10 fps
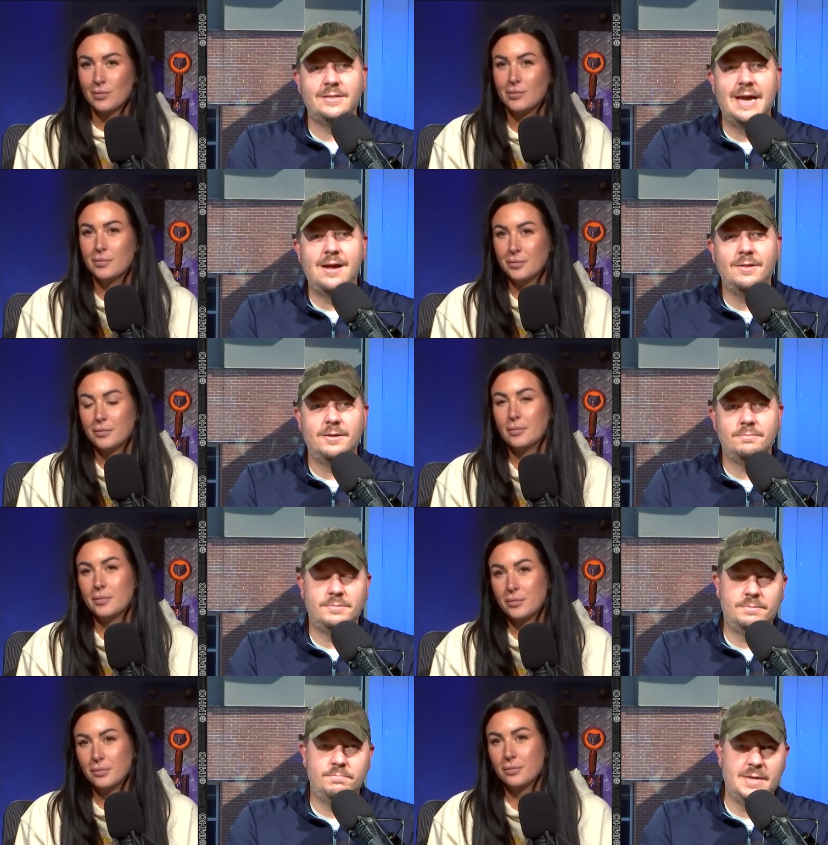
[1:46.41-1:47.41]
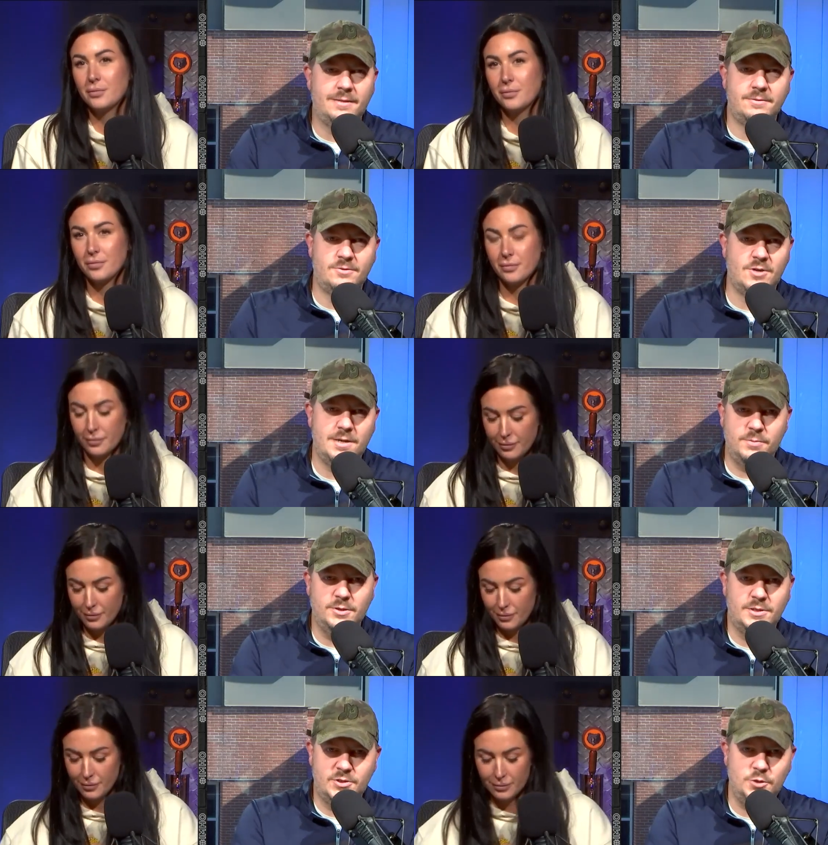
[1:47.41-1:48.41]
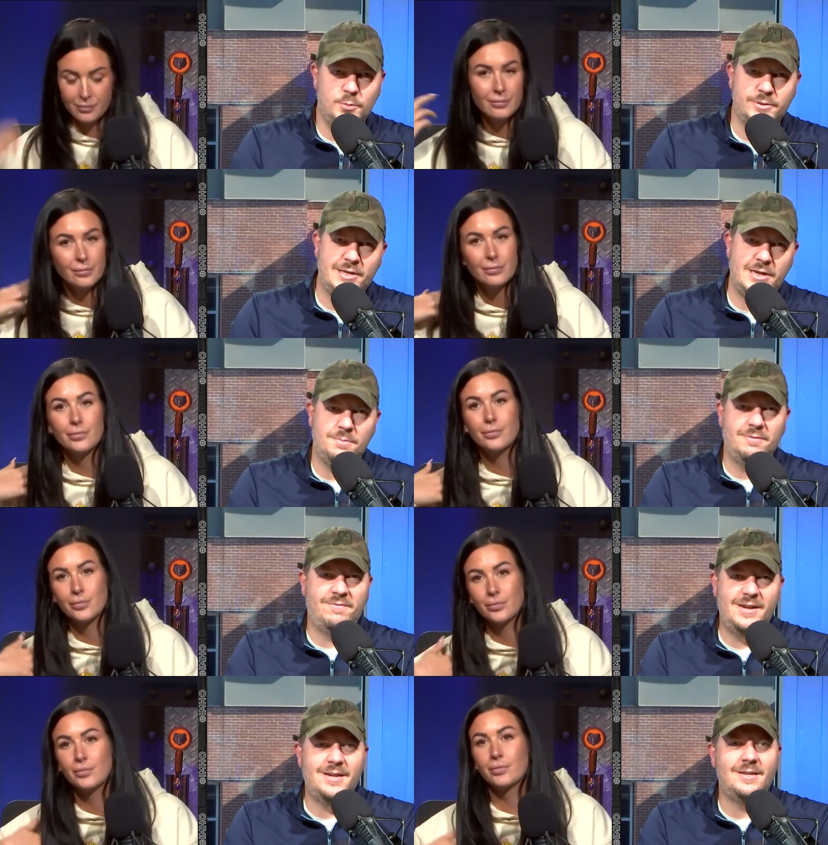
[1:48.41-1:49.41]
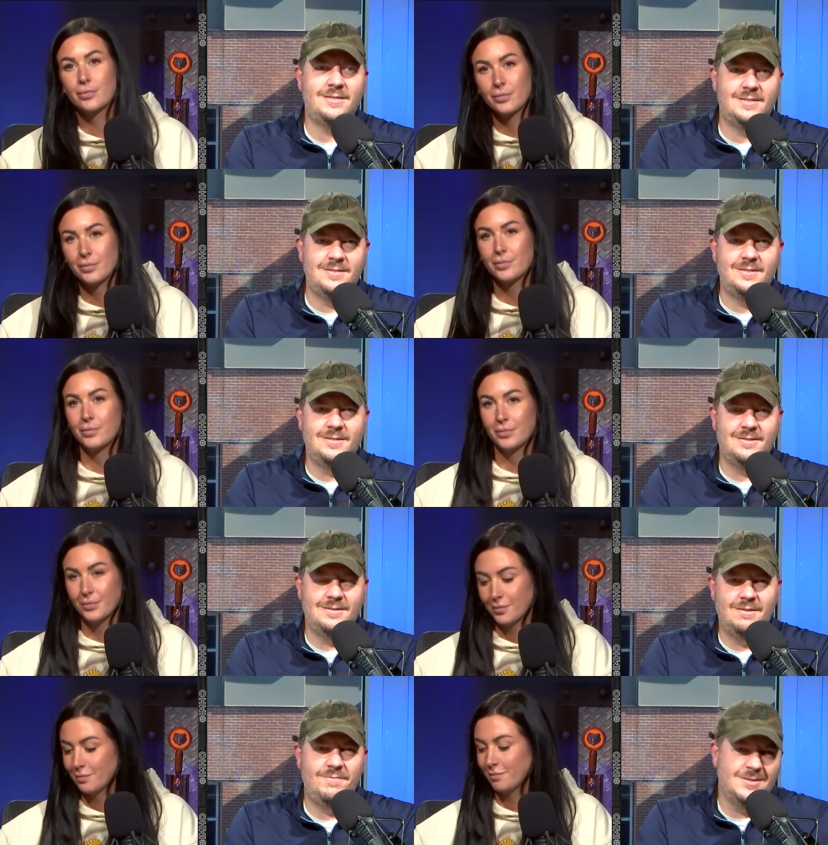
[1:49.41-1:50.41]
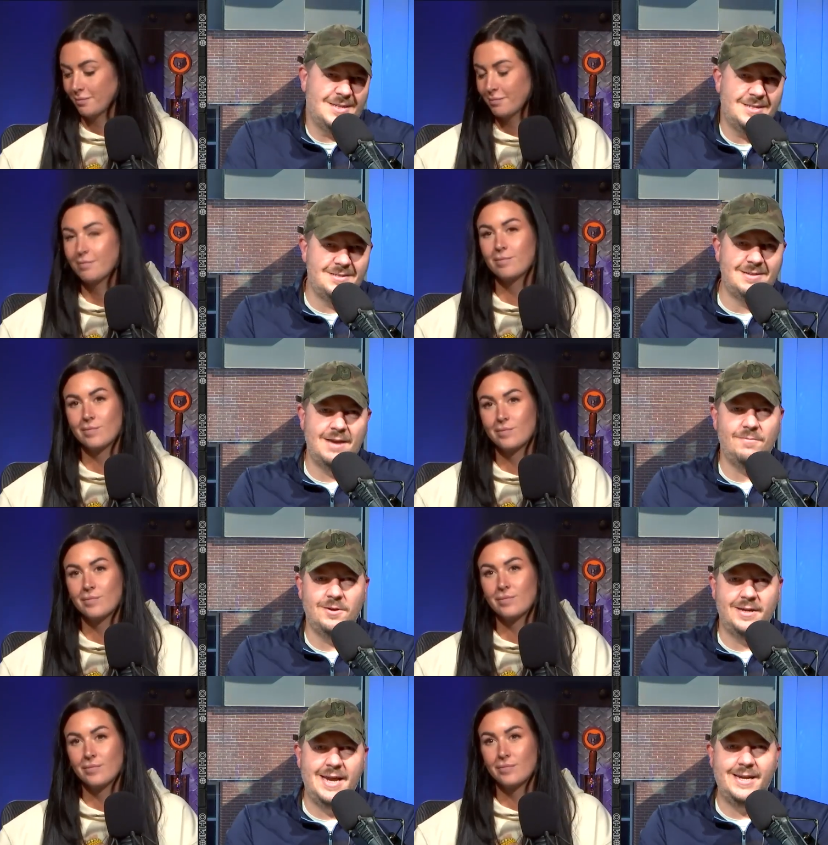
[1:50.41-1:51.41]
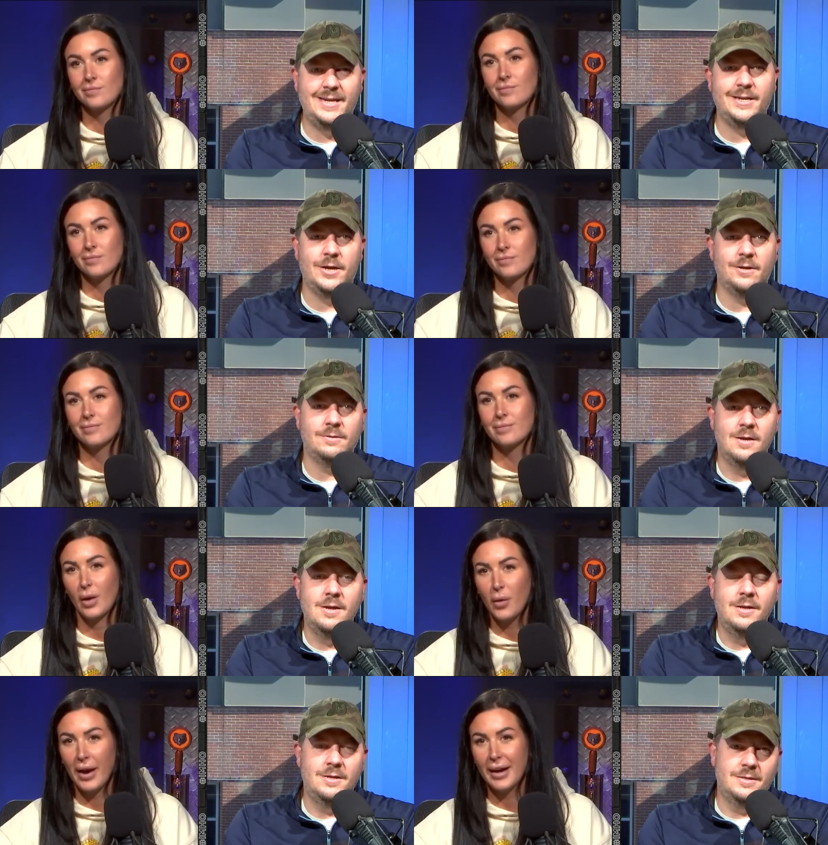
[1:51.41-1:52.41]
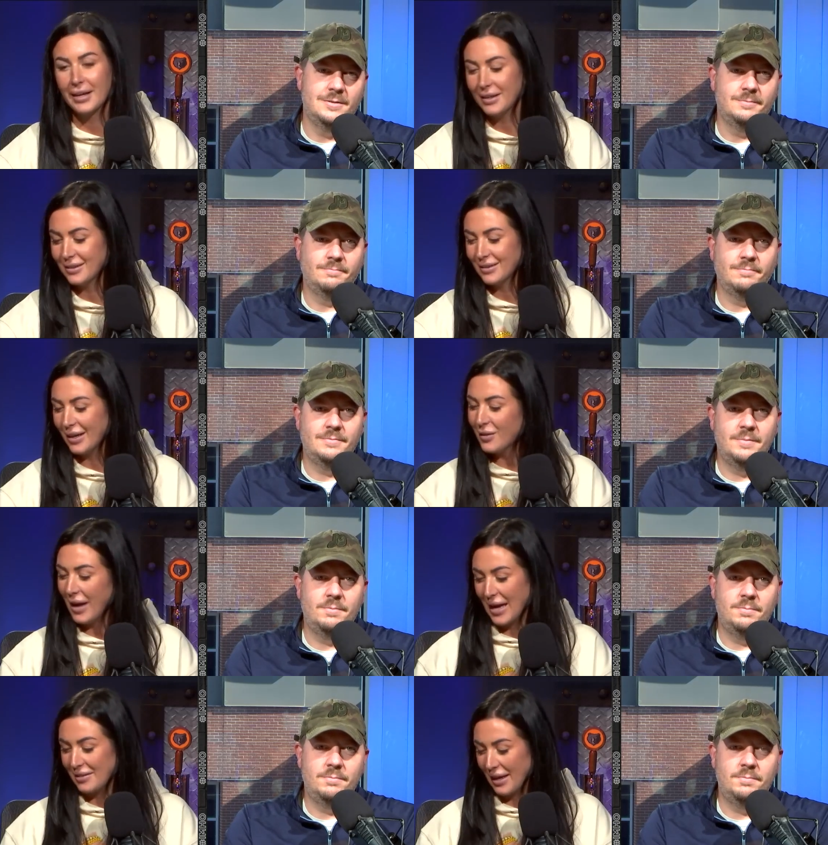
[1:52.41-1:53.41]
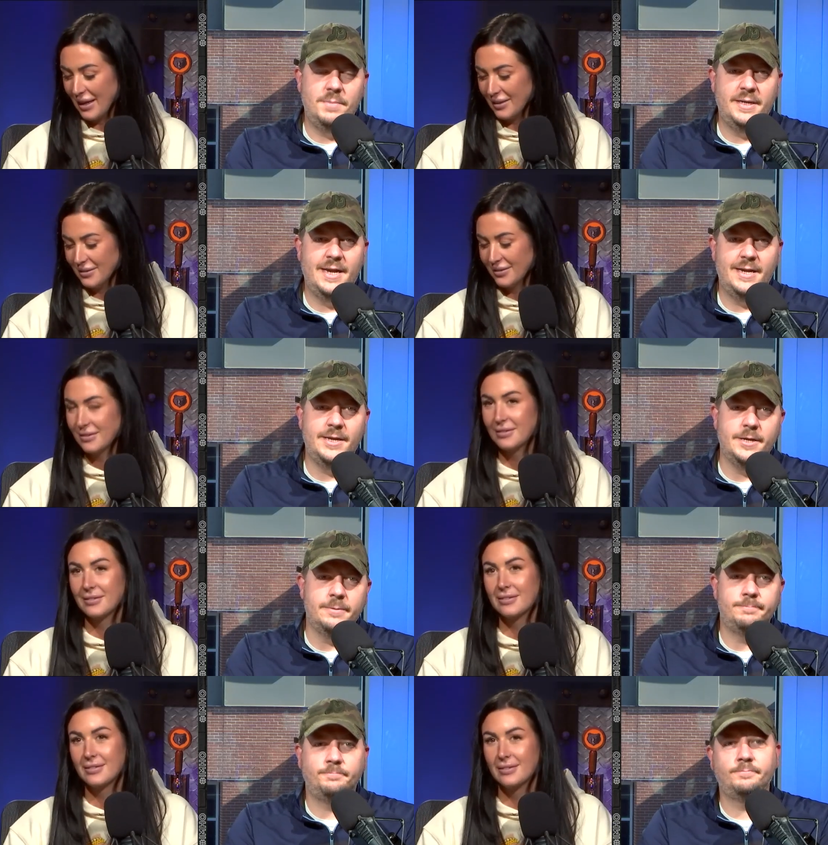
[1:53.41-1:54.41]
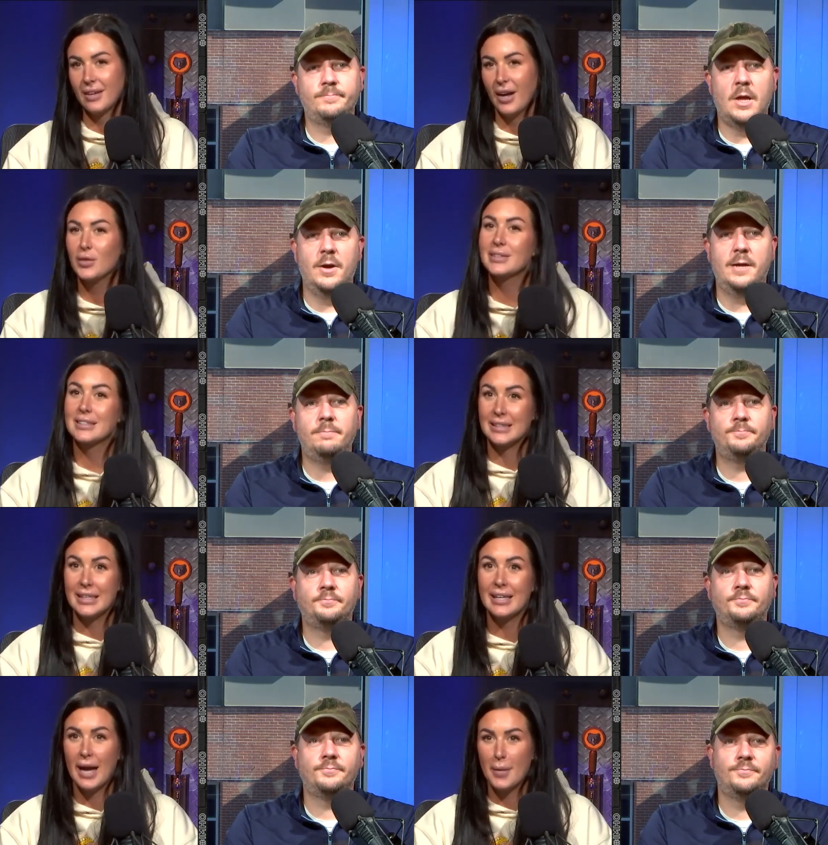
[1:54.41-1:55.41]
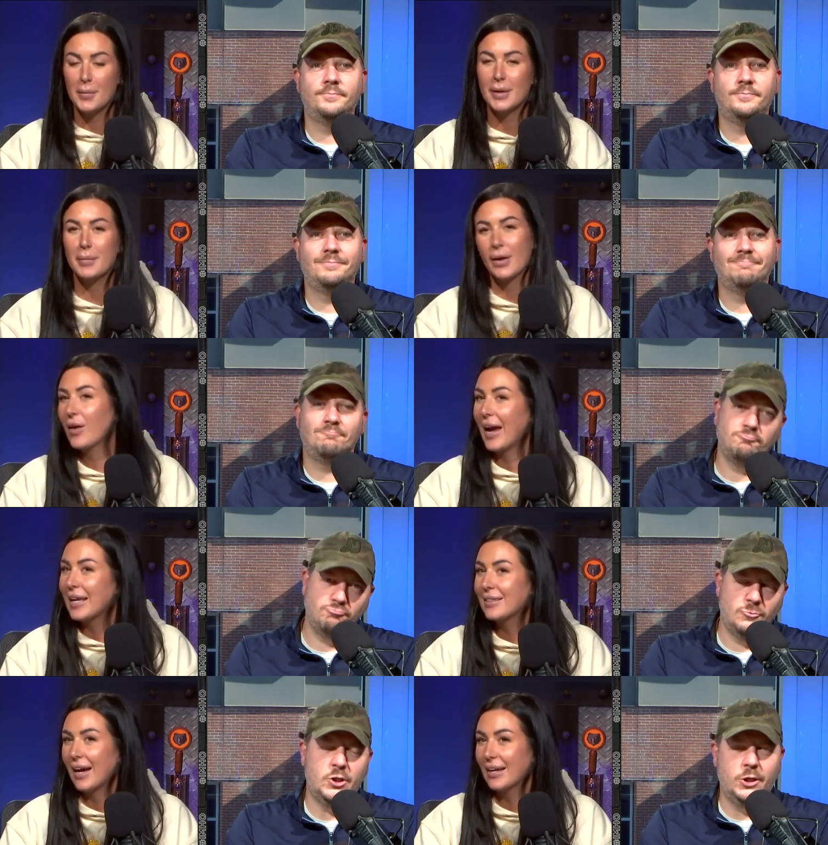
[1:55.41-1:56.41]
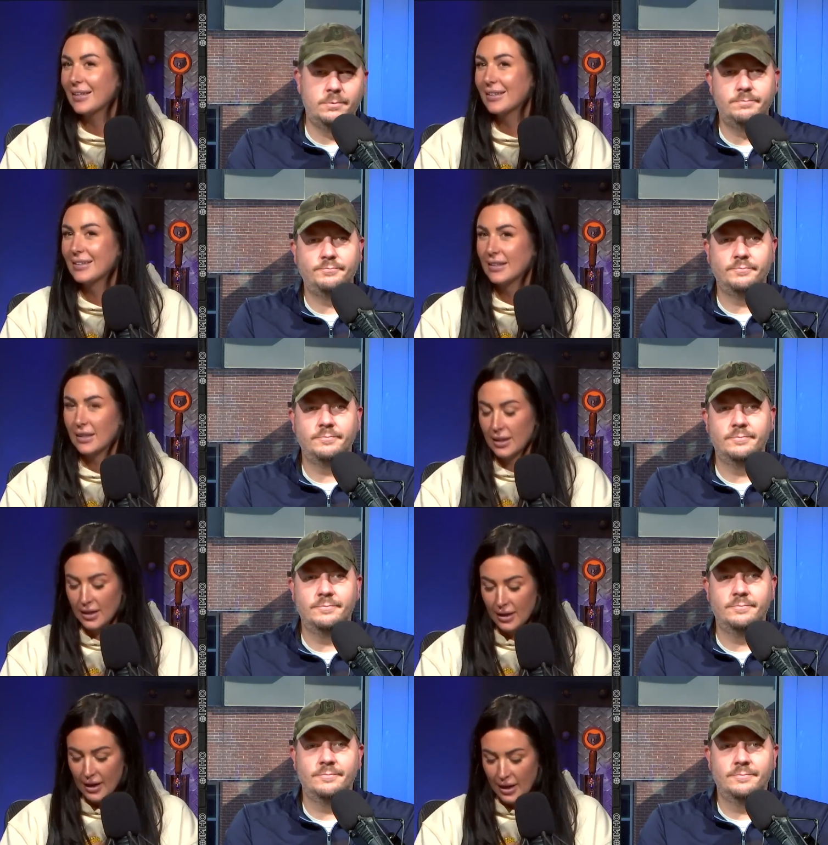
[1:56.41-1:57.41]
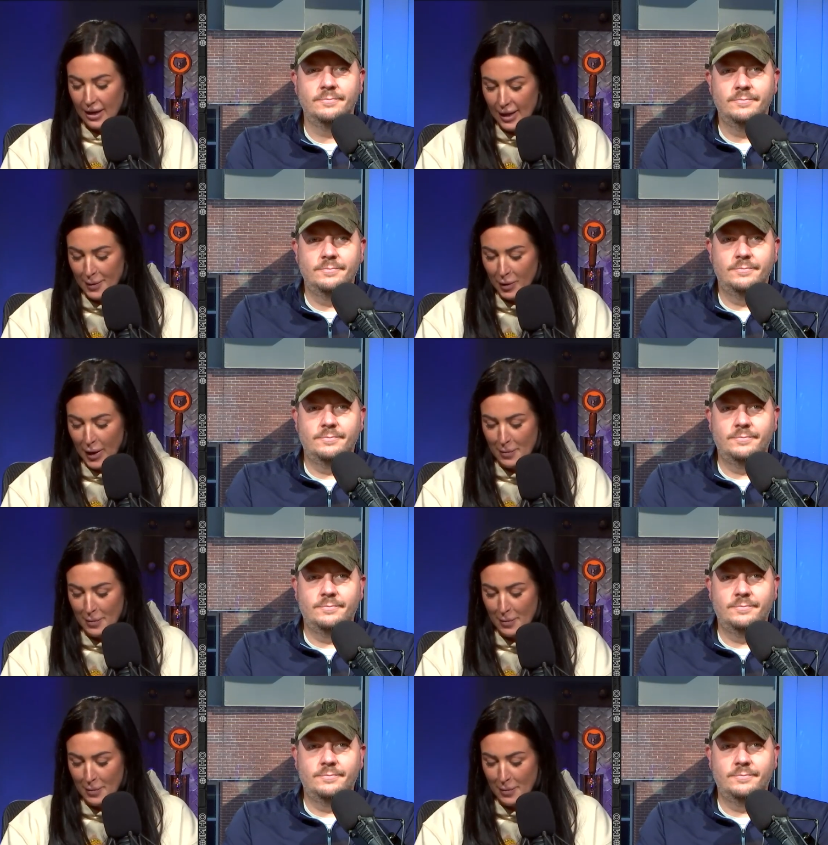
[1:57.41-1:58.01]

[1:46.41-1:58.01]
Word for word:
Speaker 1: and now they're got trying to build this super team in Phoenix, mm-hmm. and it feels like it's time for a KD year.
Speaker 2: Okay, I don't hate that. Big KD year. I don't right. see it happening, but I don't hate that. Sure. Um, okay,